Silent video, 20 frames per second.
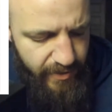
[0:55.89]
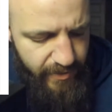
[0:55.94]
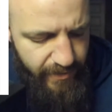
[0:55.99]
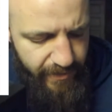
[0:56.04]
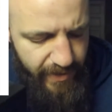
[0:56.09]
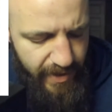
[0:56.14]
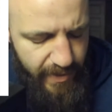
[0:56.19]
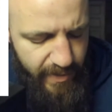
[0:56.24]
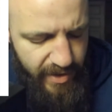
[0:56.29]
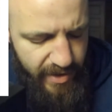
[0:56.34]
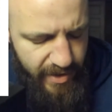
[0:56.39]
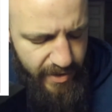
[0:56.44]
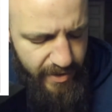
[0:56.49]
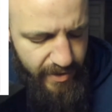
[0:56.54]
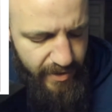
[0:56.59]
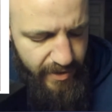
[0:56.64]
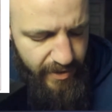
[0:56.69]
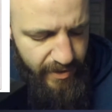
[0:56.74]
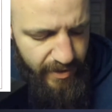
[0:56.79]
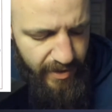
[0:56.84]

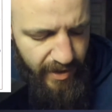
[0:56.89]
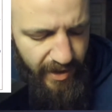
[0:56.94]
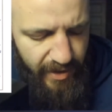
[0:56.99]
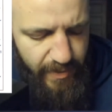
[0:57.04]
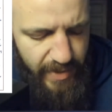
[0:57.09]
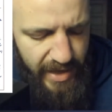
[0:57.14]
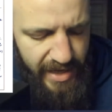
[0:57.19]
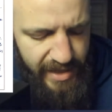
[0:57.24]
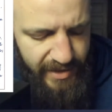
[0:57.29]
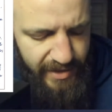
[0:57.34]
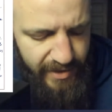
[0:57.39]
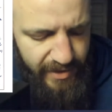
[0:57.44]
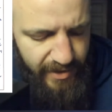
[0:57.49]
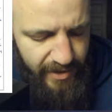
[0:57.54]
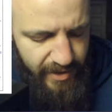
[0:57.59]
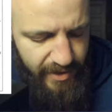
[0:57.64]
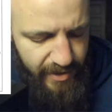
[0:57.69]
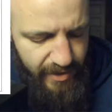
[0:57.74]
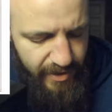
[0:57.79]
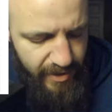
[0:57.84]
Feminine, like
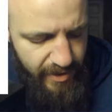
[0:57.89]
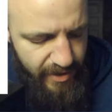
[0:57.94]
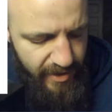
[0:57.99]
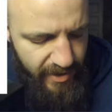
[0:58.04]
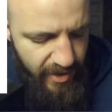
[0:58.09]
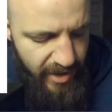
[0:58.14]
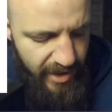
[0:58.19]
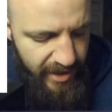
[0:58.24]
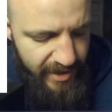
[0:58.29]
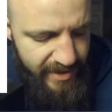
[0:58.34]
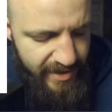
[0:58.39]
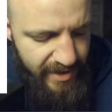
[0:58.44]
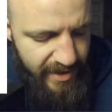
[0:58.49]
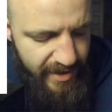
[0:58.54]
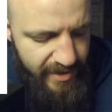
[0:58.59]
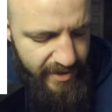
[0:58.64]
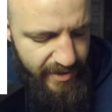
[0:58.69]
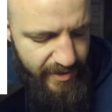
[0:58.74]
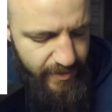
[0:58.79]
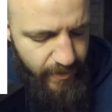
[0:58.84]
masculine, cannot
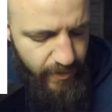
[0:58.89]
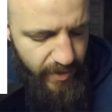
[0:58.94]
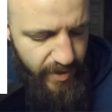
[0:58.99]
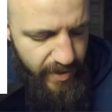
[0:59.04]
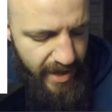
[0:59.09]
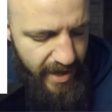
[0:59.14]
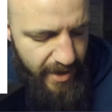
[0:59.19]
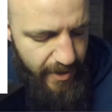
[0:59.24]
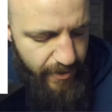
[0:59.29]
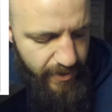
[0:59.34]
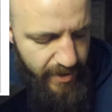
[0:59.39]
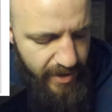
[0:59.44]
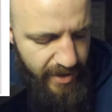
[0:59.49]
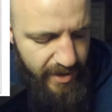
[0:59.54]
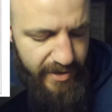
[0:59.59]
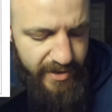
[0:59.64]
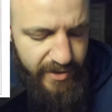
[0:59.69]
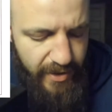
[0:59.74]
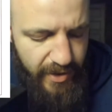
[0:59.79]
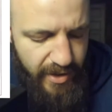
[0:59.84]
exist without
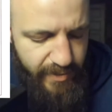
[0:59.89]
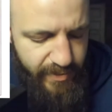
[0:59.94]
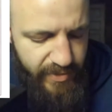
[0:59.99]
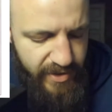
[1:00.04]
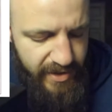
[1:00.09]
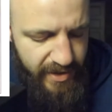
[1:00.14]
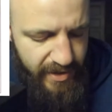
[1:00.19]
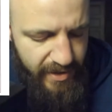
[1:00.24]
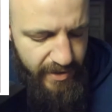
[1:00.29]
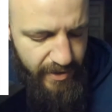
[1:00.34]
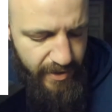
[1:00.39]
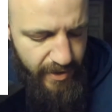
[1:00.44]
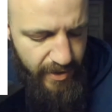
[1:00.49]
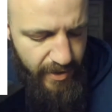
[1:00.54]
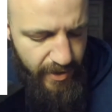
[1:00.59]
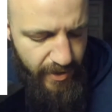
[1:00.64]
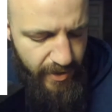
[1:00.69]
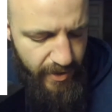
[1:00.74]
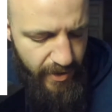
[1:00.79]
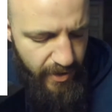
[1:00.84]
its opposite.
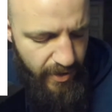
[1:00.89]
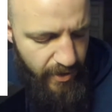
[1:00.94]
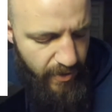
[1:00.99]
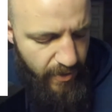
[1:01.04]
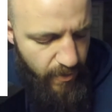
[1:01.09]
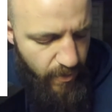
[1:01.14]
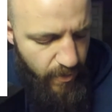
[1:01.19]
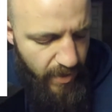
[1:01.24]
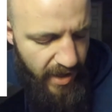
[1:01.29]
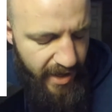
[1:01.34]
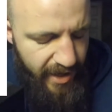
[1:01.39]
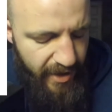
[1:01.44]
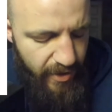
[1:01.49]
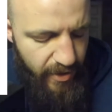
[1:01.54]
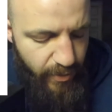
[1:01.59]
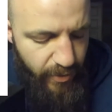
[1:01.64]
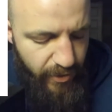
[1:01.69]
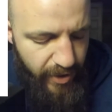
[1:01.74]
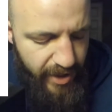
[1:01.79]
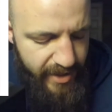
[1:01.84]
Why
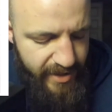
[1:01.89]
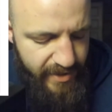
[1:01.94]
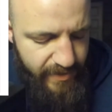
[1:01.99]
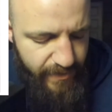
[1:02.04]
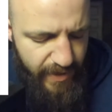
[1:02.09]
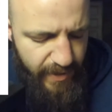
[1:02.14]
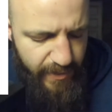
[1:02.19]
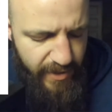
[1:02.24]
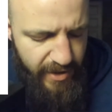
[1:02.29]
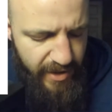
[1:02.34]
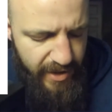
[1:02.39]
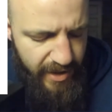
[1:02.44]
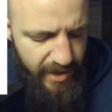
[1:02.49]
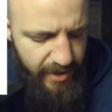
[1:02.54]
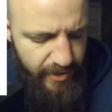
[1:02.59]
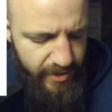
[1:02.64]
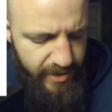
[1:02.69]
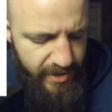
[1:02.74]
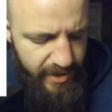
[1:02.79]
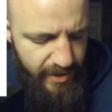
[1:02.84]
oppress feminine
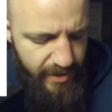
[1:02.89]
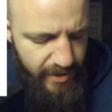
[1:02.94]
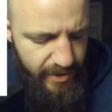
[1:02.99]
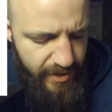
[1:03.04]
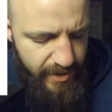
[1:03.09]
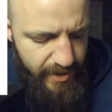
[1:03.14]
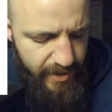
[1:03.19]
energy?